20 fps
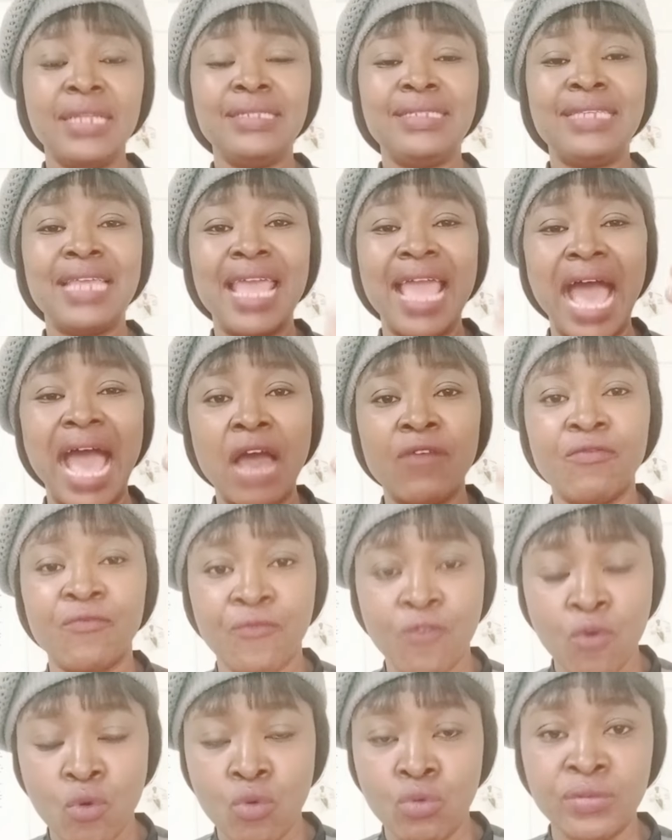they are
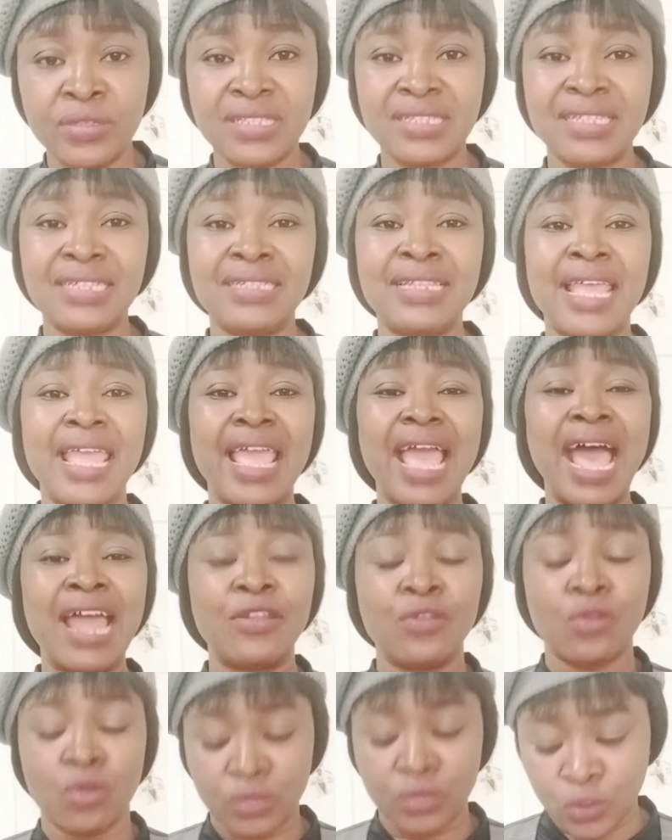fools, they
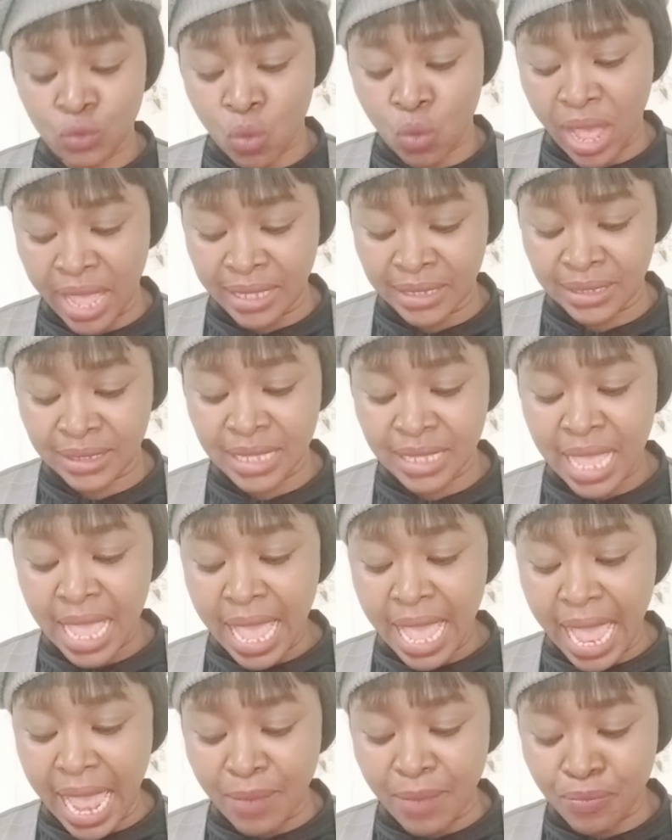are not wise.
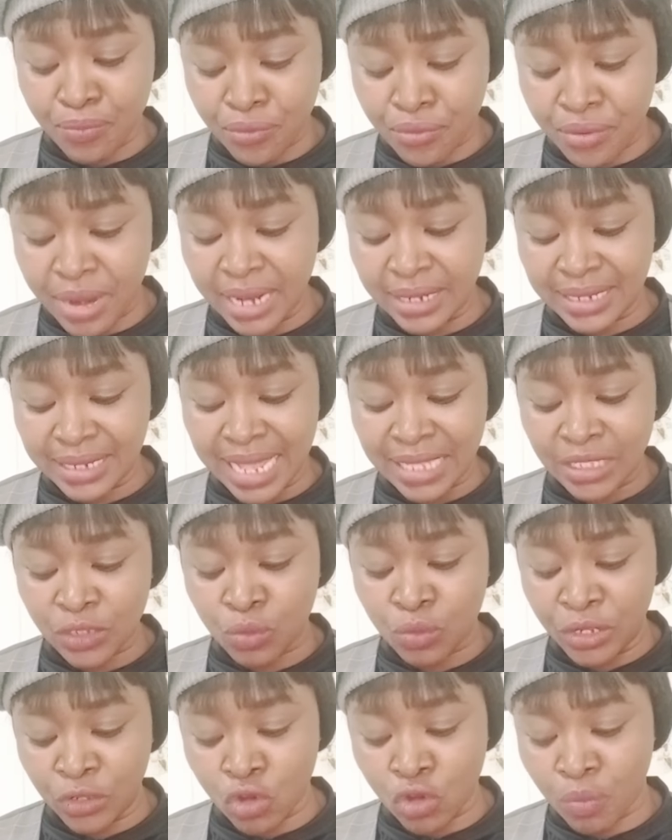I pray that
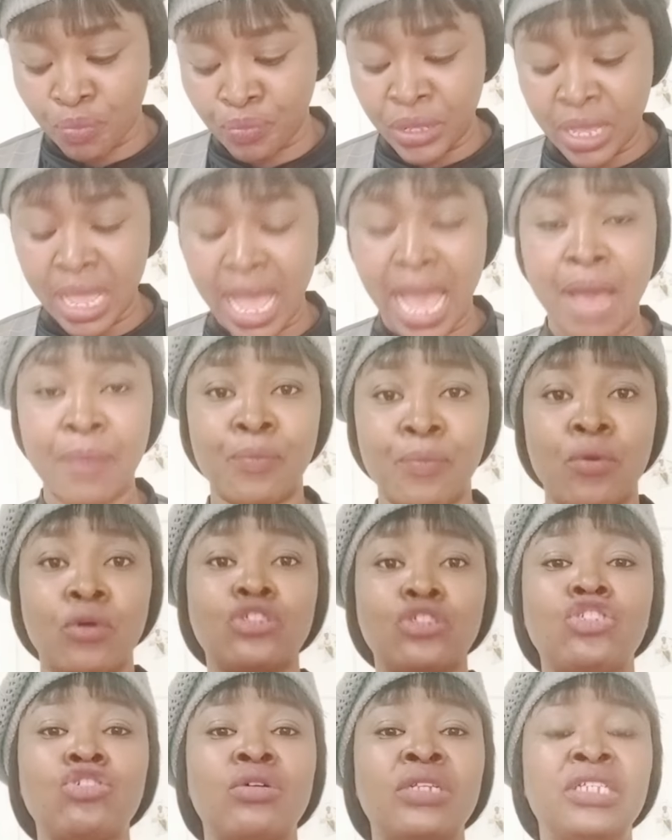will not be our
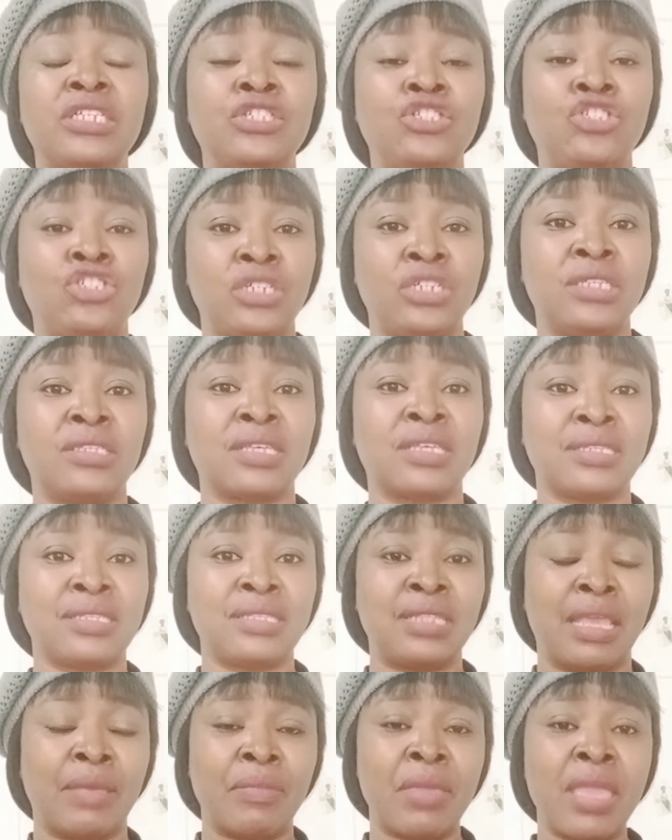portion in Jesus'
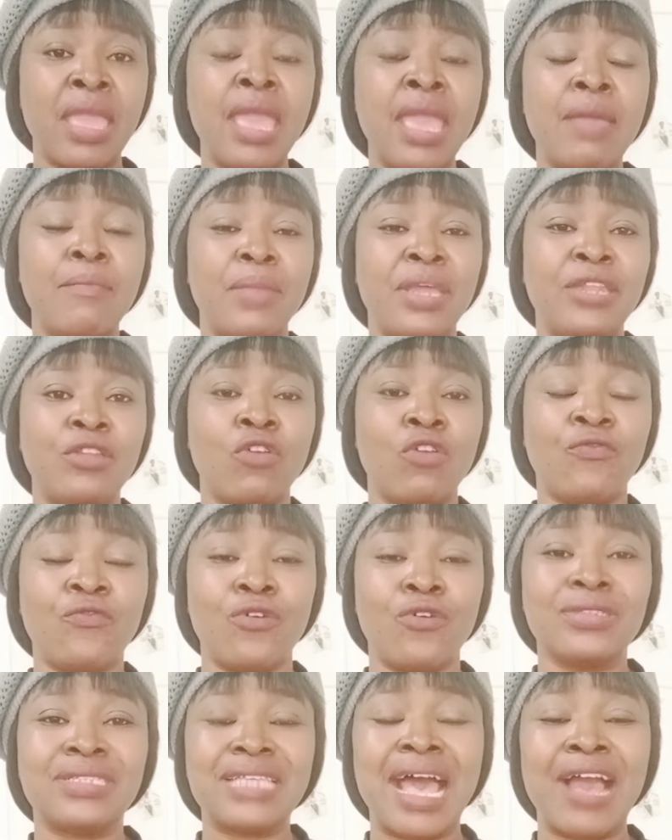name. Many of
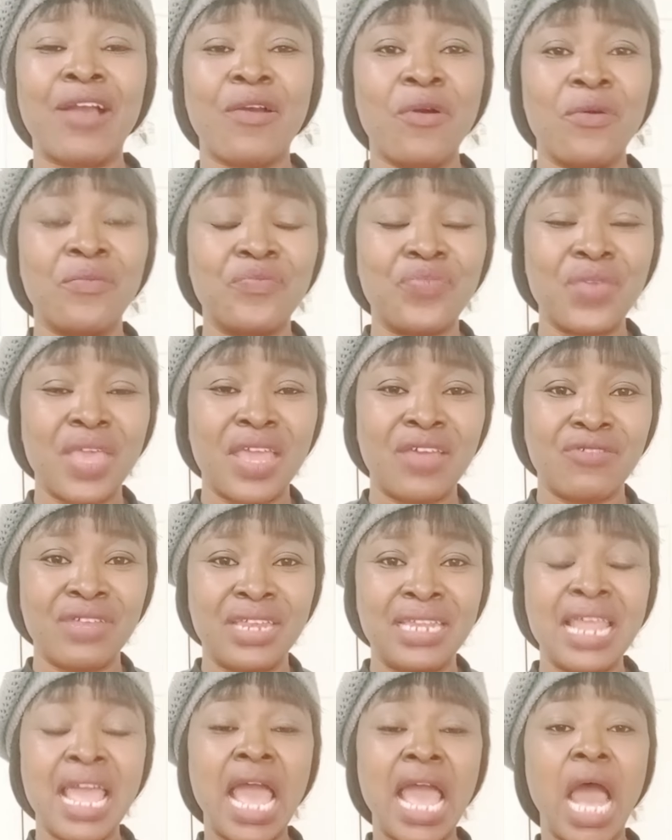us are
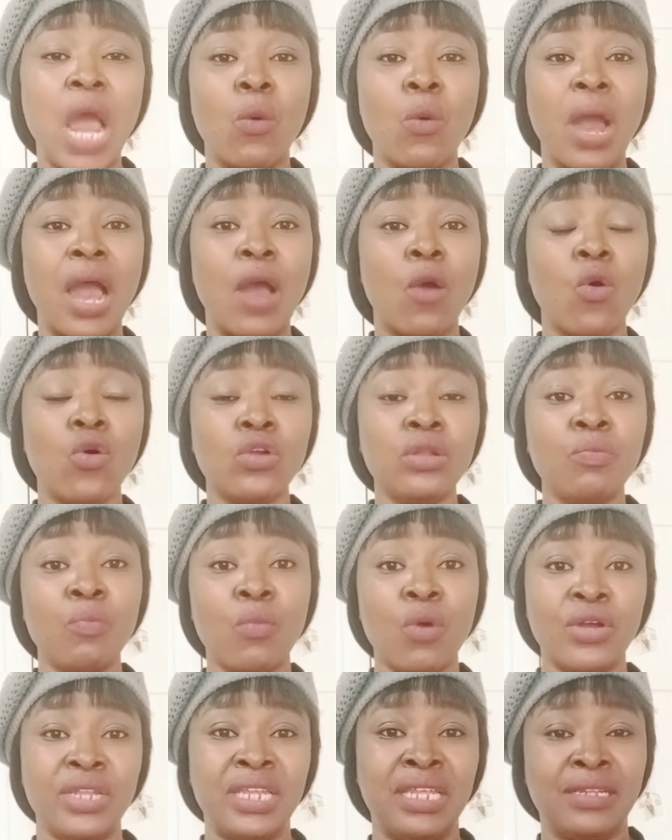comparing our own
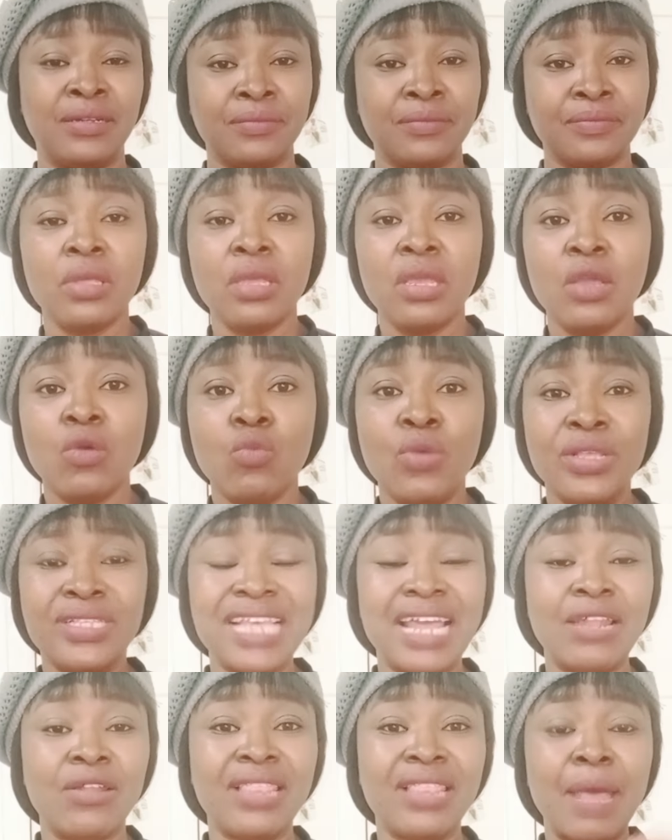morning with
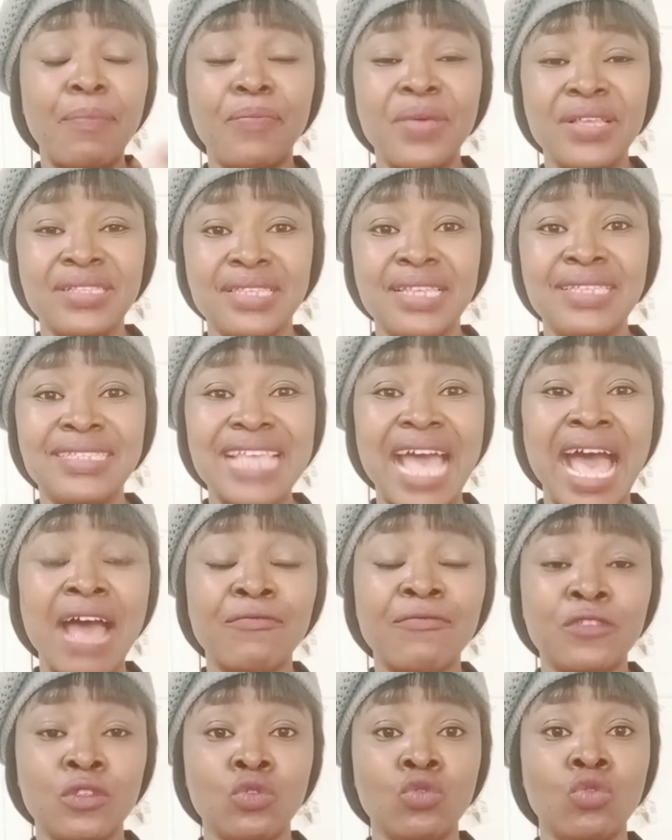another person's
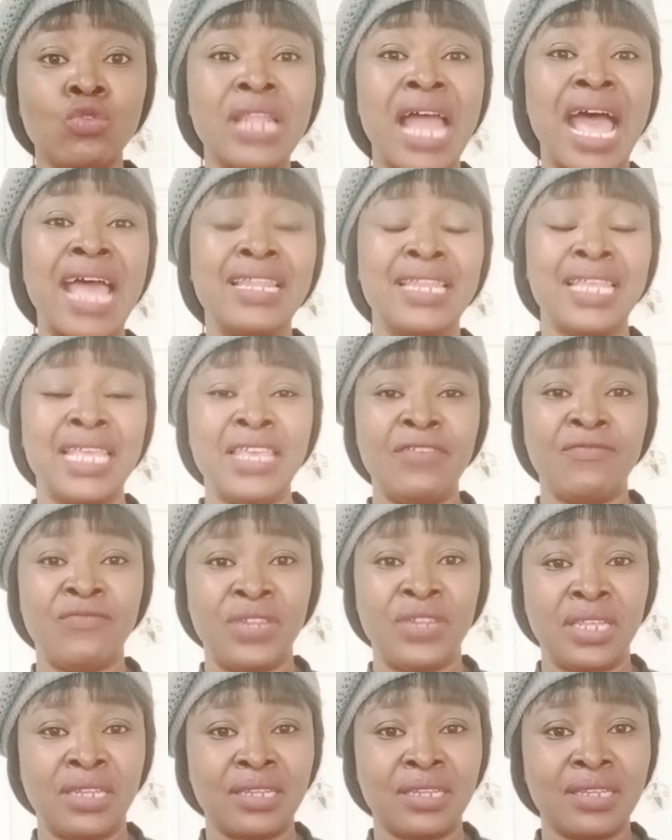afternoon and
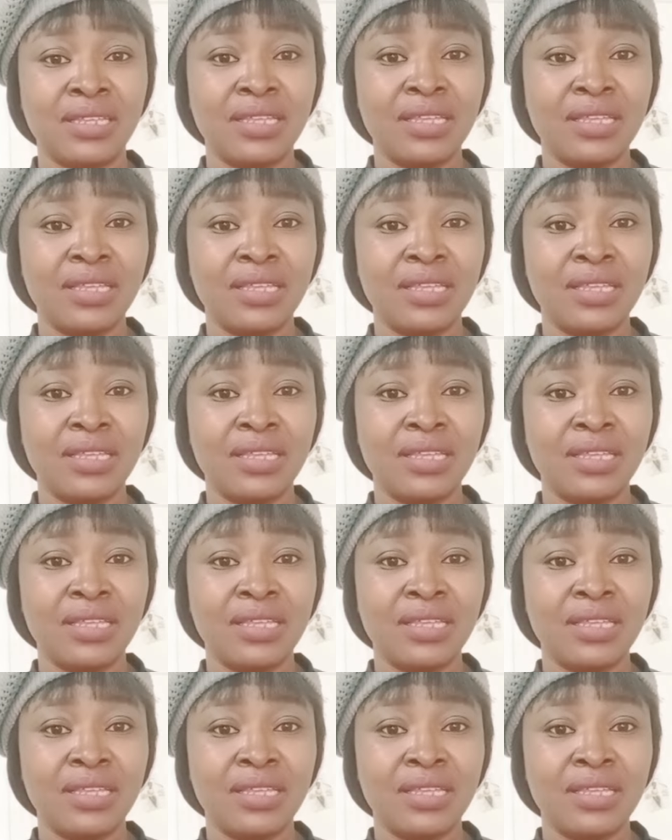evening.